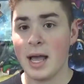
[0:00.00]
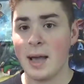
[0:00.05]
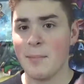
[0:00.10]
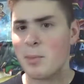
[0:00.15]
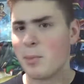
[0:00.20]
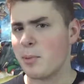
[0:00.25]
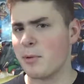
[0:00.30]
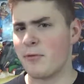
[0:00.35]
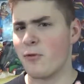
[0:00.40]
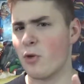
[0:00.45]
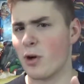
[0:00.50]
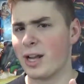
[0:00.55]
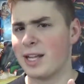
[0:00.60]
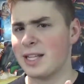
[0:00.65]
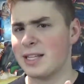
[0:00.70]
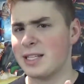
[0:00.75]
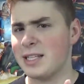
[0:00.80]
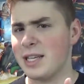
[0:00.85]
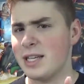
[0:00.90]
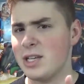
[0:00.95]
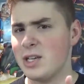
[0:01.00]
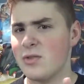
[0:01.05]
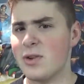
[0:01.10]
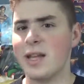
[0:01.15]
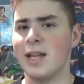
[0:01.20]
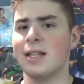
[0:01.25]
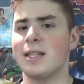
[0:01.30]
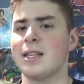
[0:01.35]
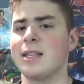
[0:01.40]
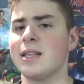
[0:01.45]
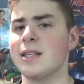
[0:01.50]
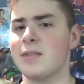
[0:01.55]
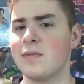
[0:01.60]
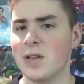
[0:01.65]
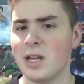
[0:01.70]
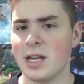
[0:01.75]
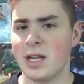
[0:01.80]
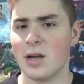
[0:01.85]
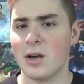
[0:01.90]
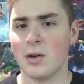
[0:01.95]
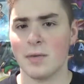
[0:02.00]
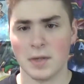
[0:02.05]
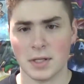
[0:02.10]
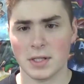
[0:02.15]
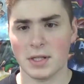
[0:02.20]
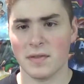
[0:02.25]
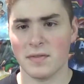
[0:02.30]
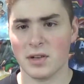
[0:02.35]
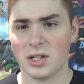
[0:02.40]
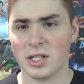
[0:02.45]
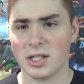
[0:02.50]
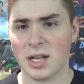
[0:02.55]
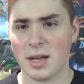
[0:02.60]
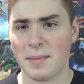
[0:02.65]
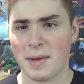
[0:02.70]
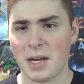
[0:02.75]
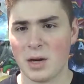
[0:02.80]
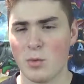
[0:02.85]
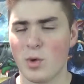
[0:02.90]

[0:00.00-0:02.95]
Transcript: But before I continue into this video, if this is your first time here,